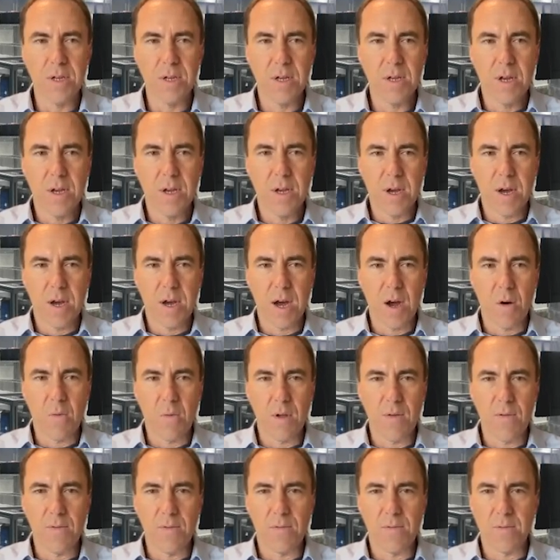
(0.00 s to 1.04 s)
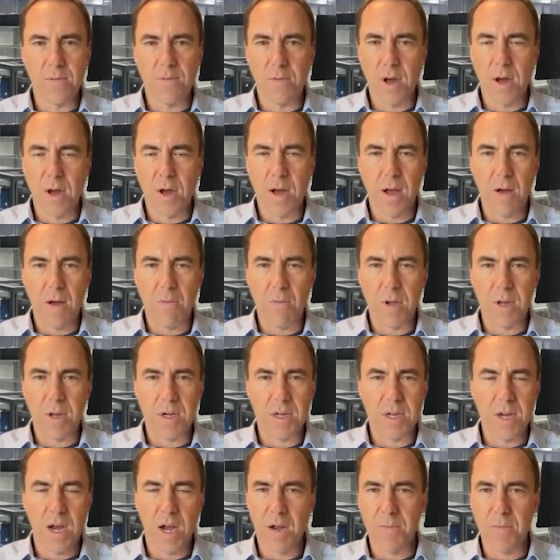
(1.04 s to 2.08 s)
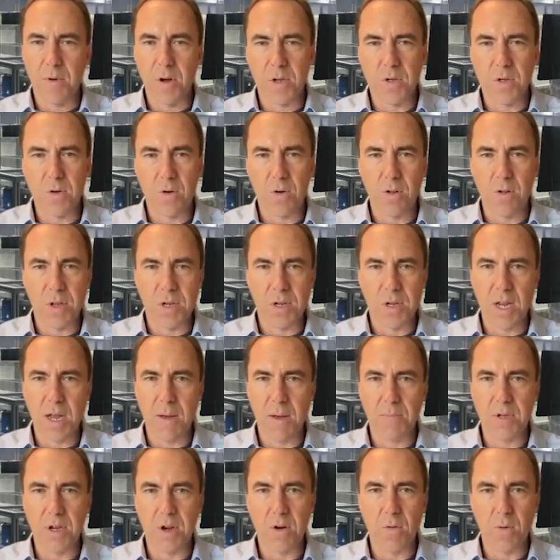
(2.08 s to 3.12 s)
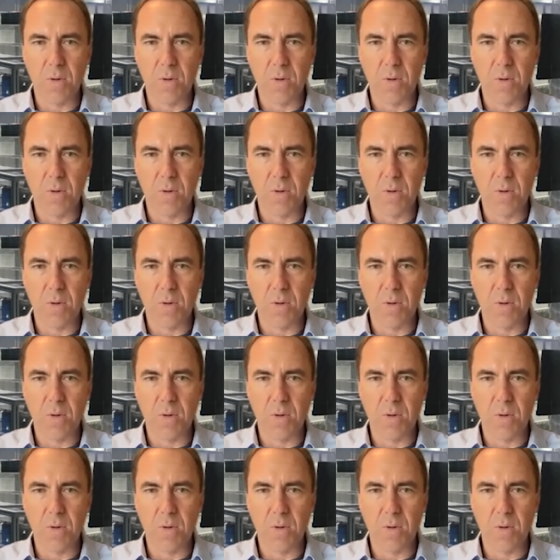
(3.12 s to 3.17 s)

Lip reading: Yep. We can talk about sort of the steps here.